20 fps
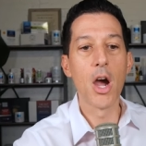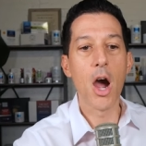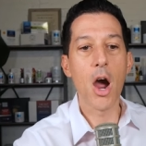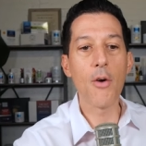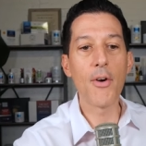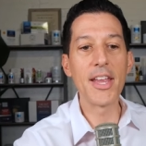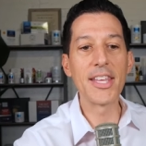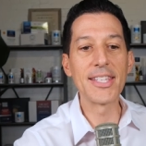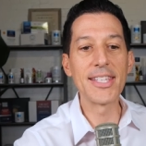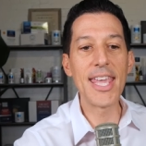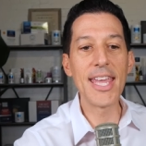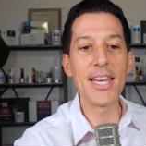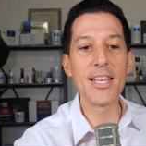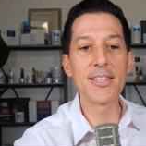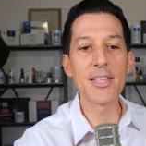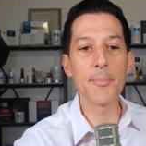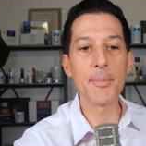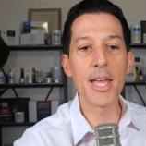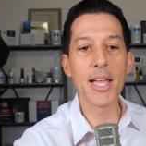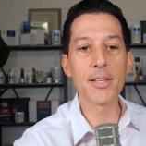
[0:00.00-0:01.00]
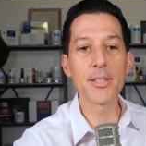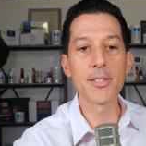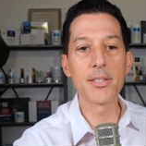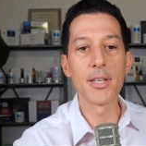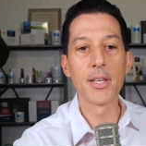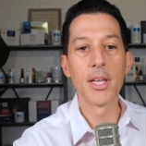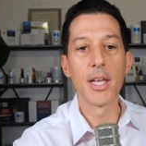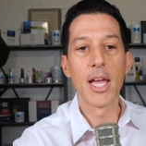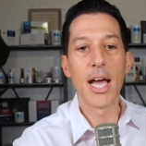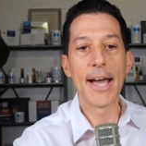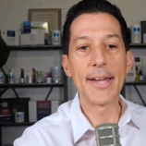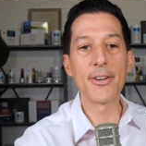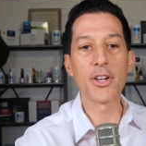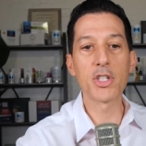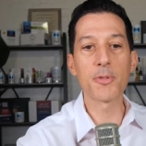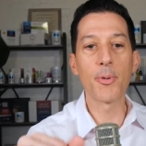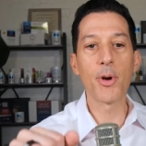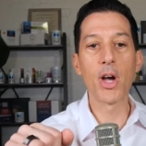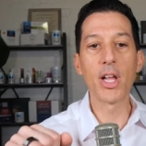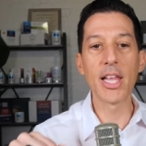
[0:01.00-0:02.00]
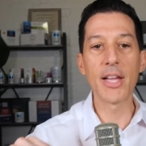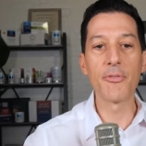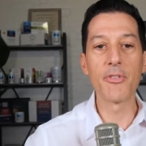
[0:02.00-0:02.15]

All right, Katie's up next. Hi, Dr. Cabral.